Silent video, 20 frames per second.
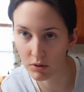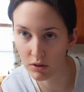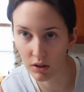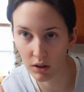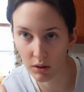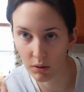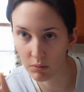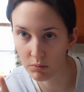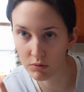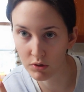
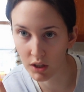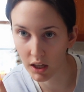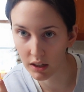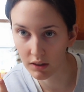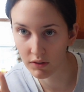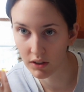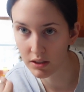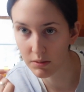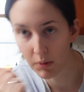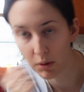So
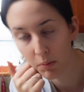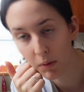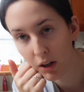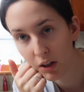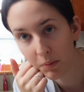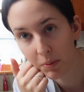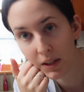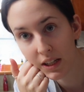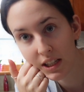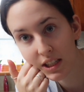check Facebook
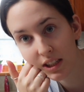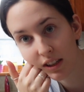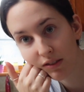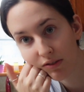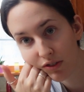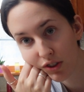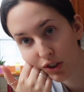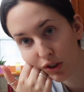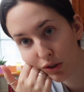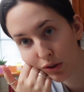Marketplace
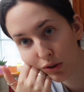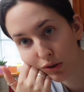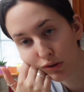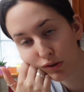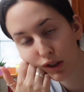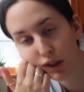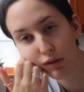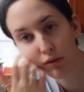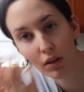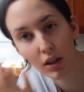if you
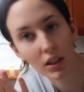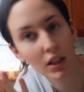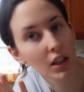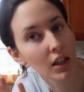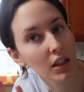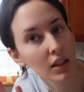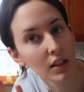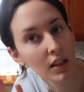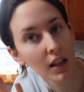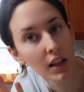don't
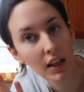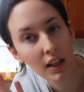wanna